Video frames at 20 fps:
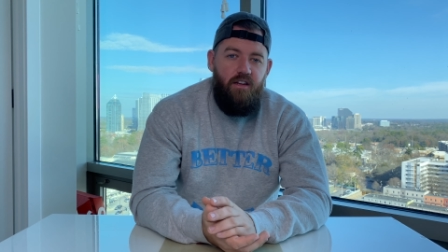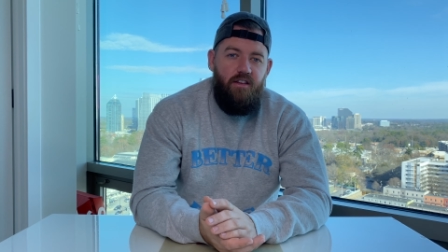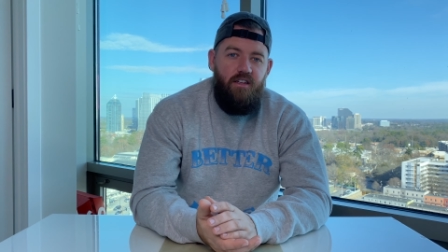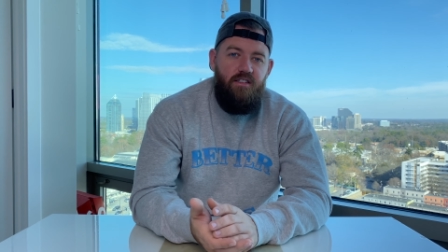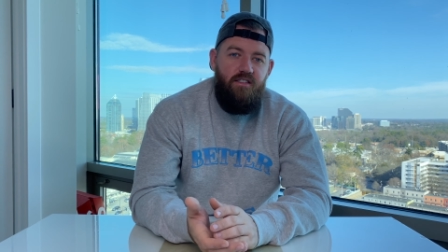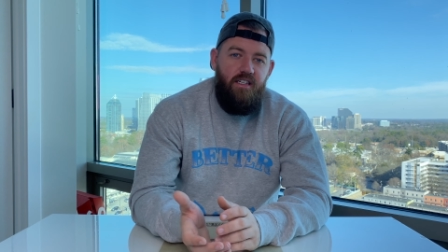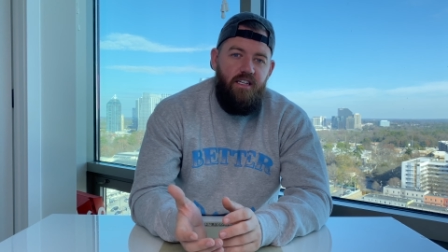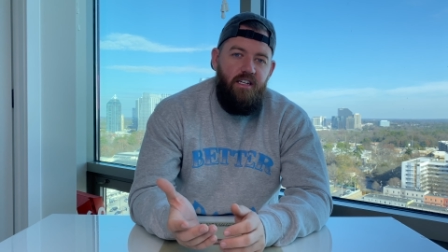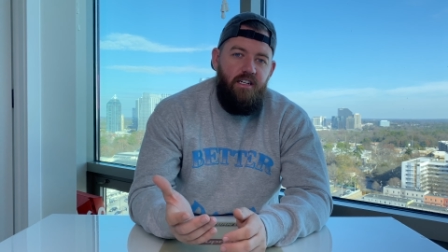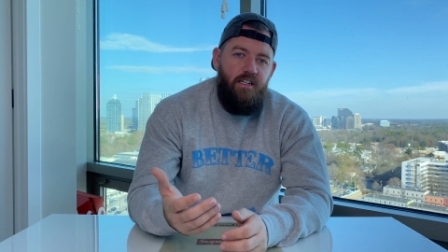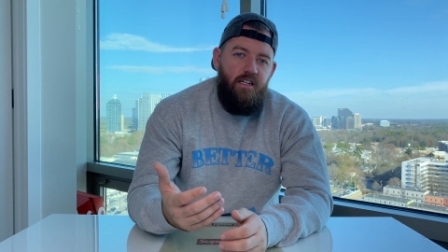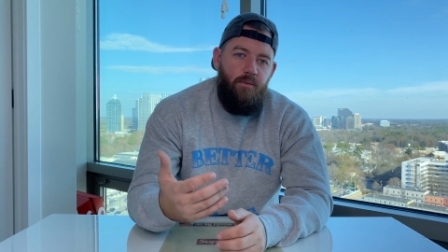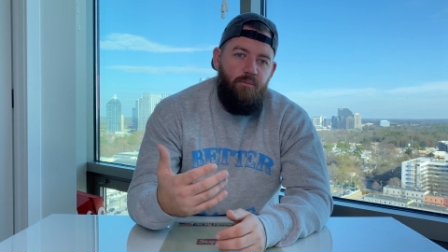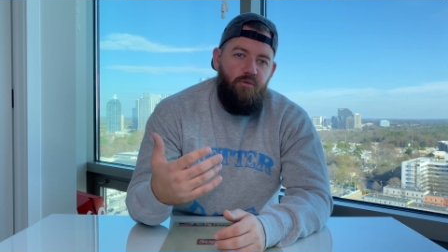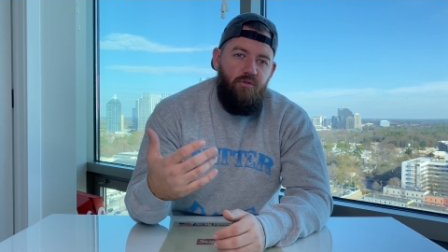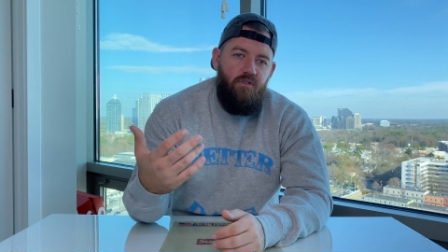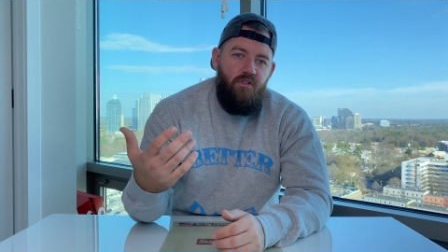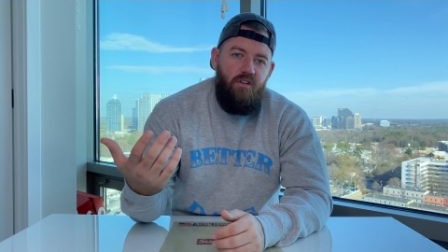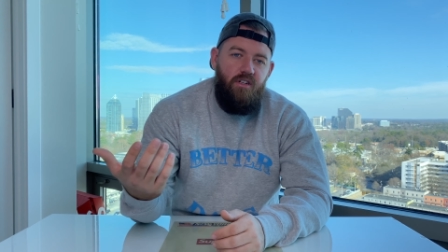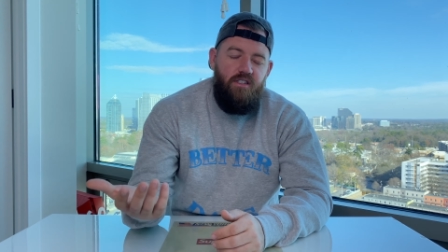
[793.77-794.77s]
these ended
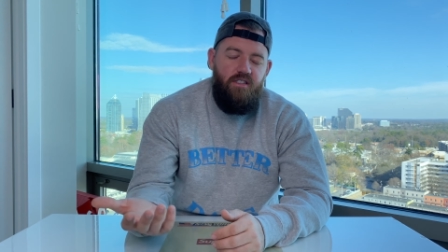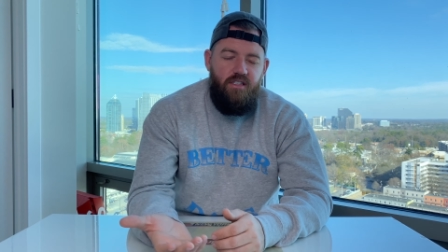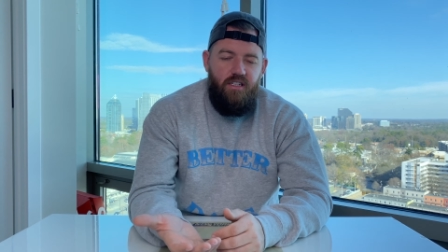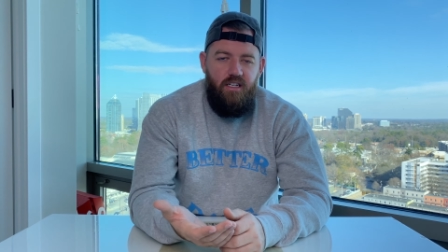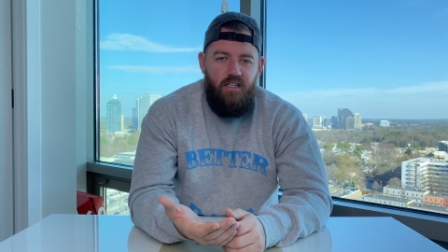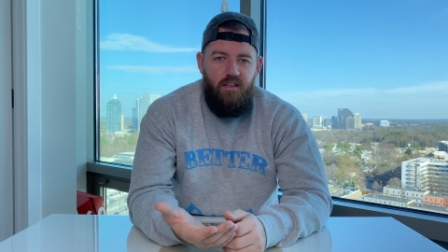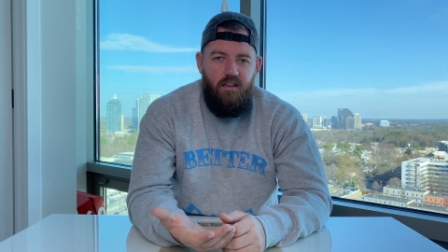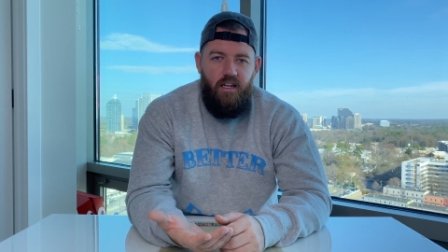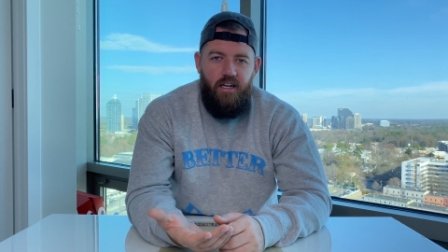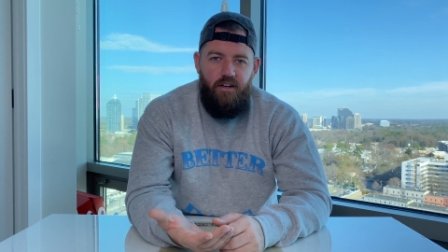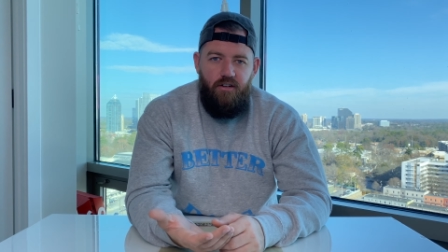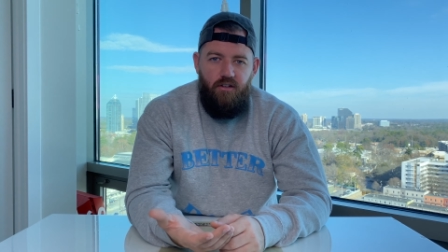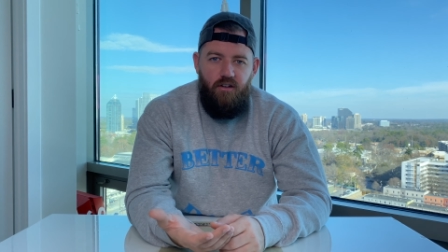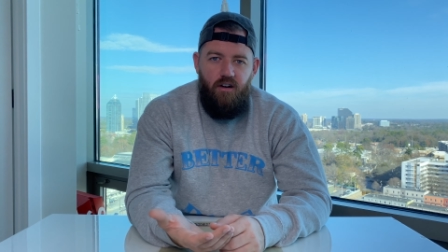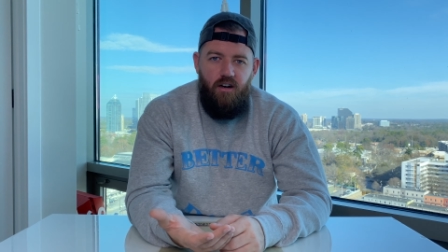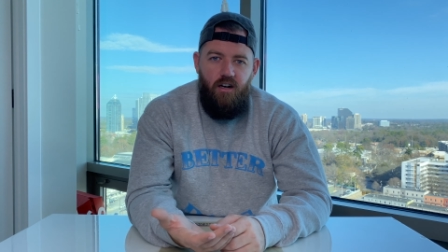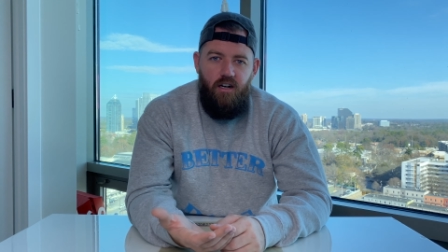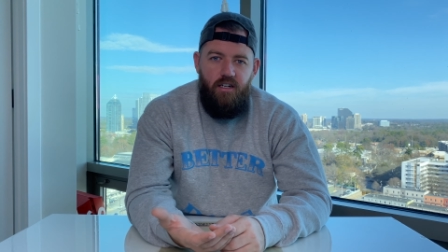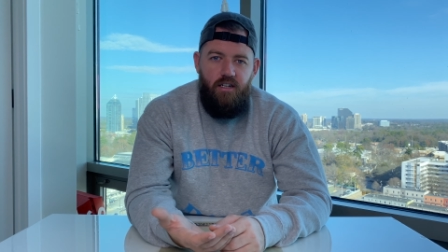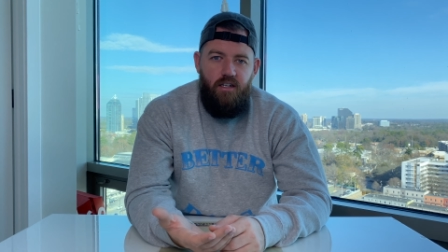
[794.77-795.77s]
up releasing later
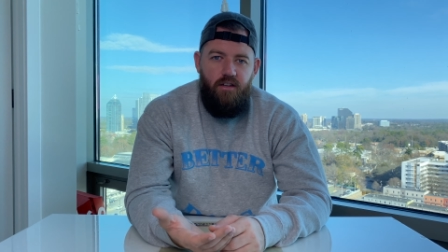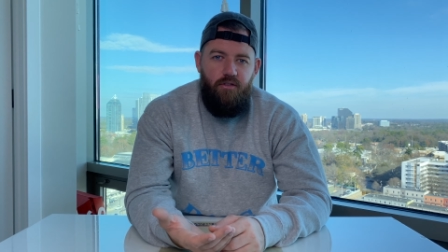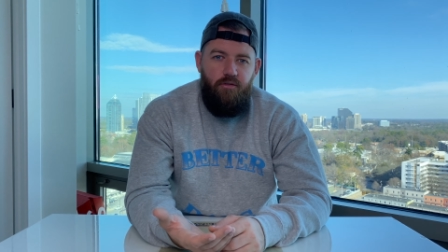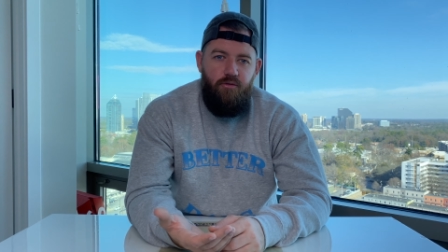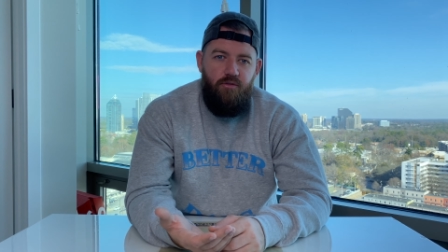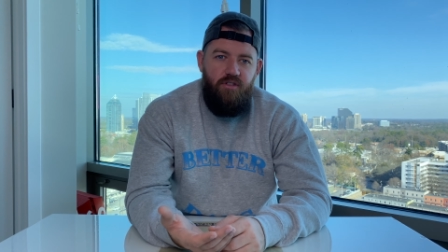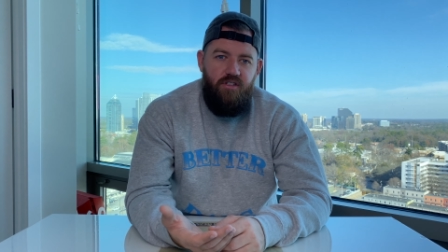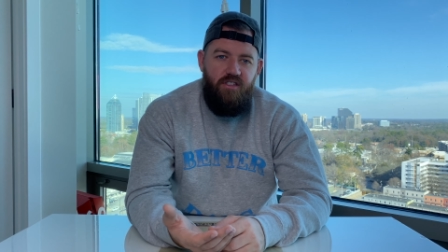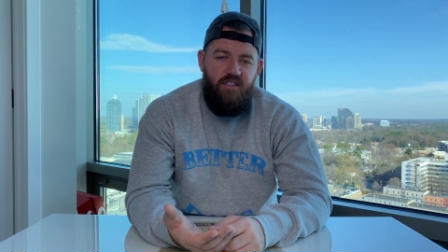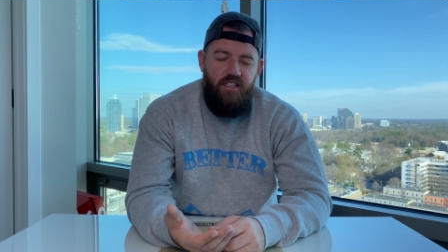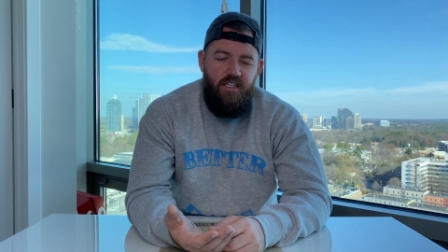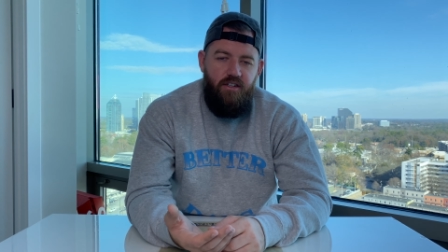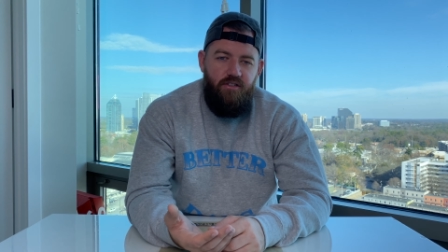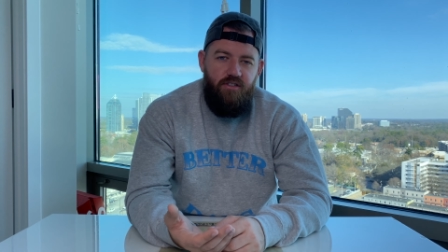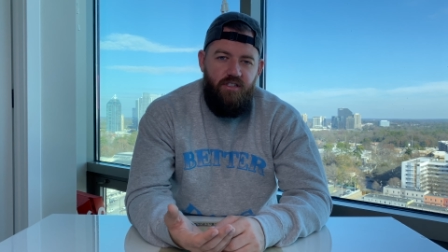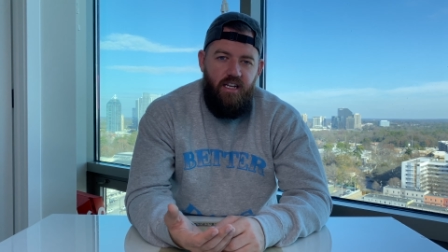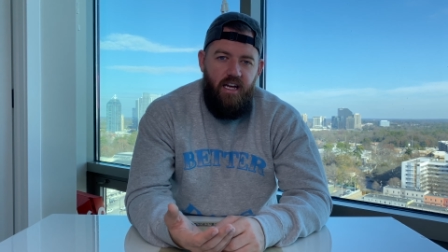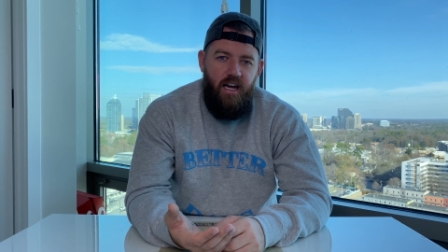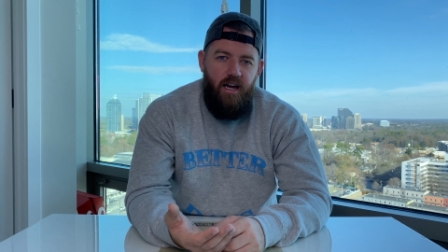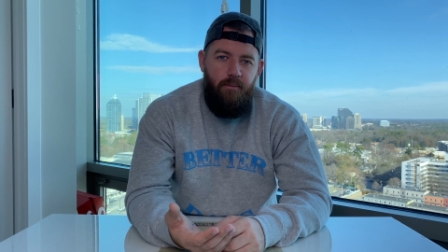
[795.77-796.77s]
on through the
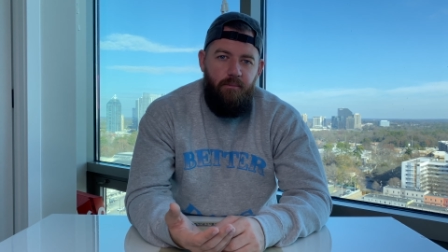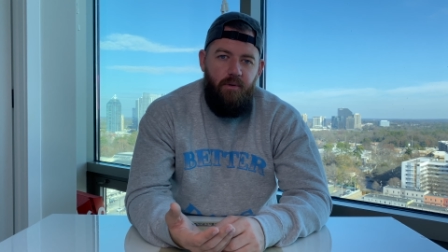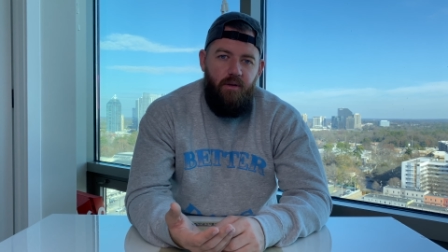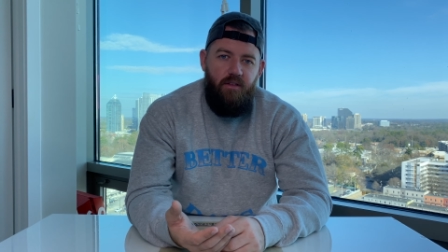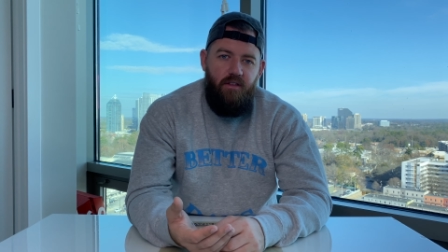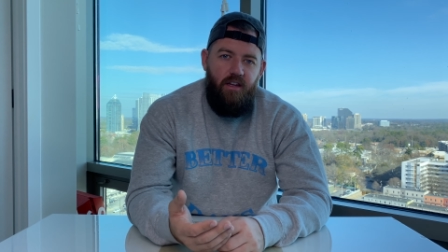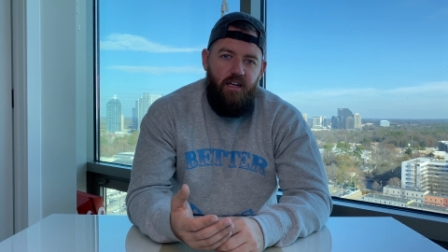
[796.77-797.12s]
Sneakers app.